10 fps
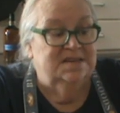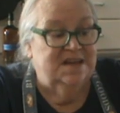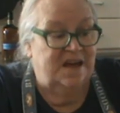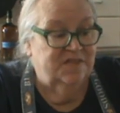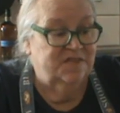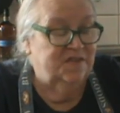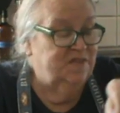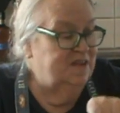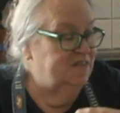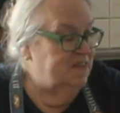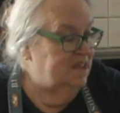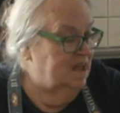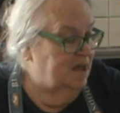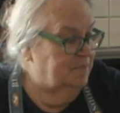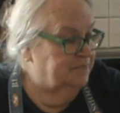test to see the
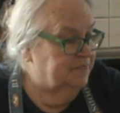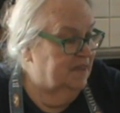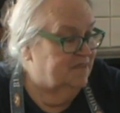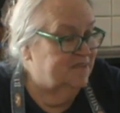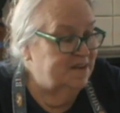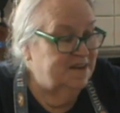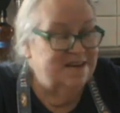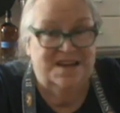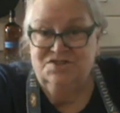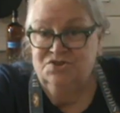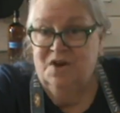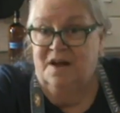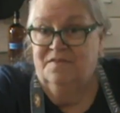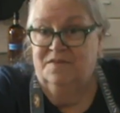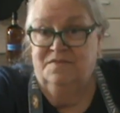acidic nature
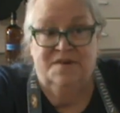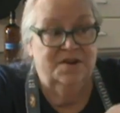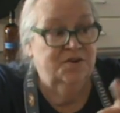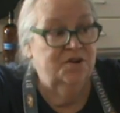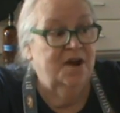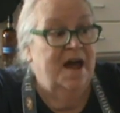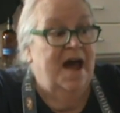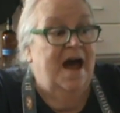of the vinegar.